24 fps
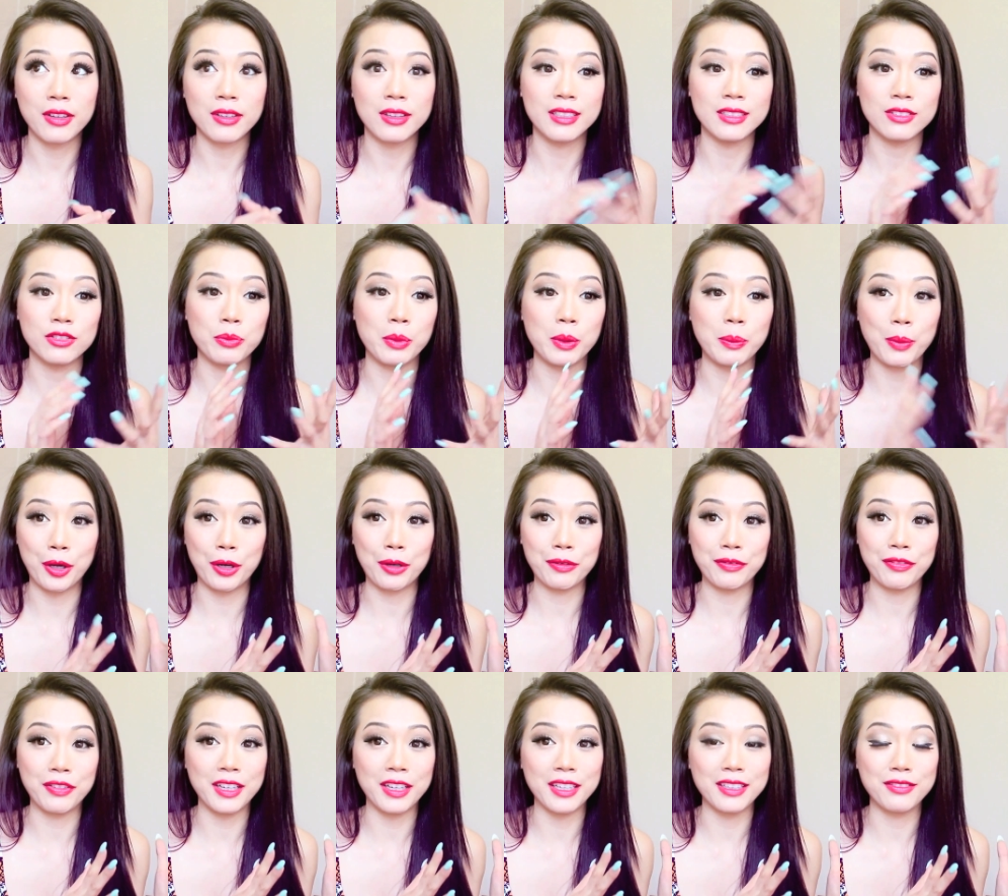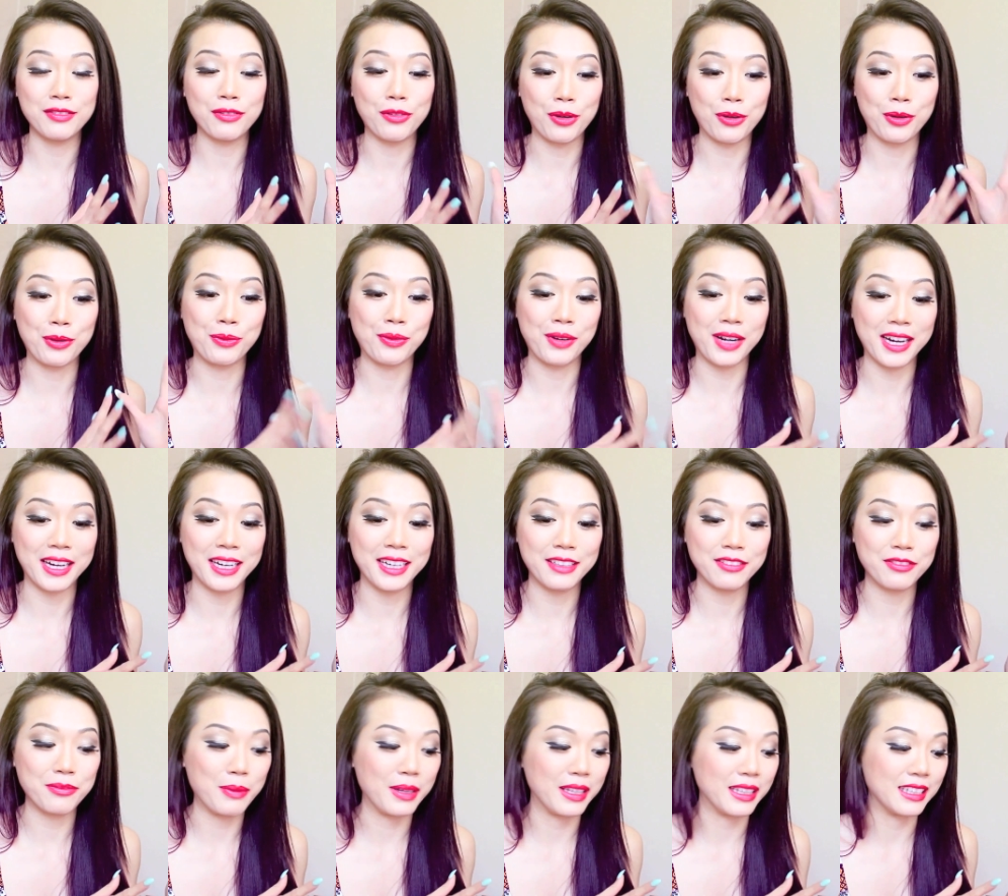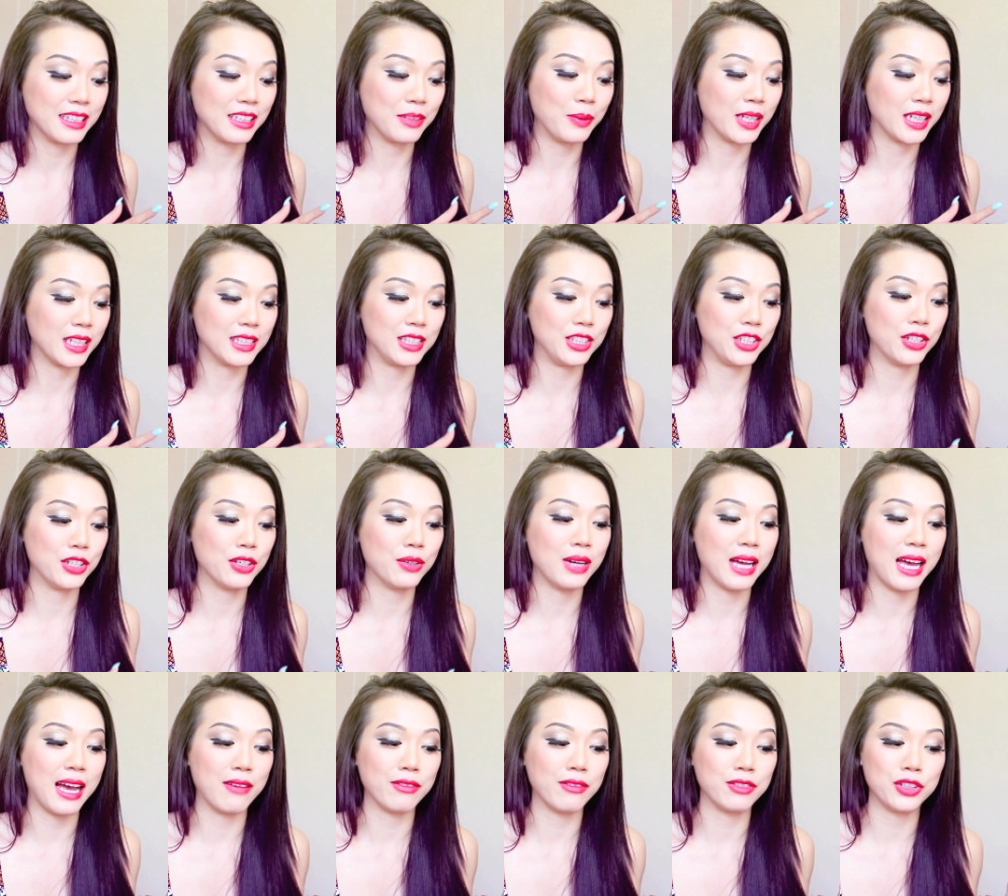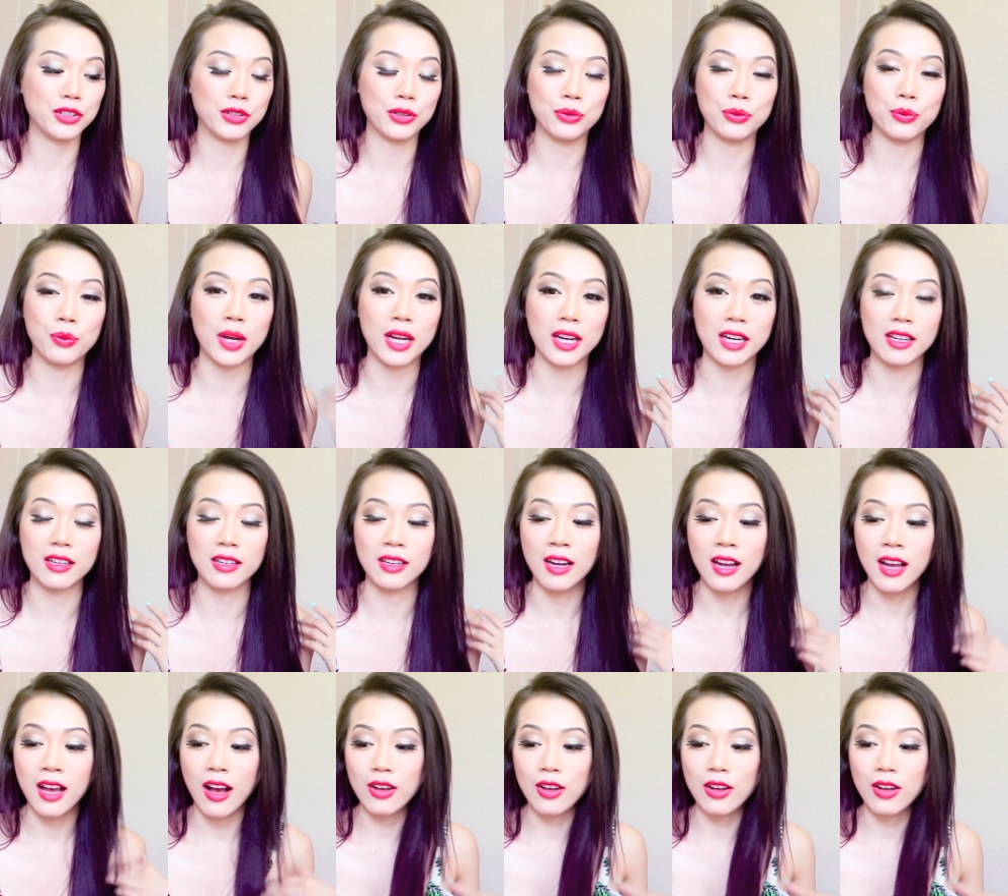This would be perfect for a rave, mainly because you don't have to wear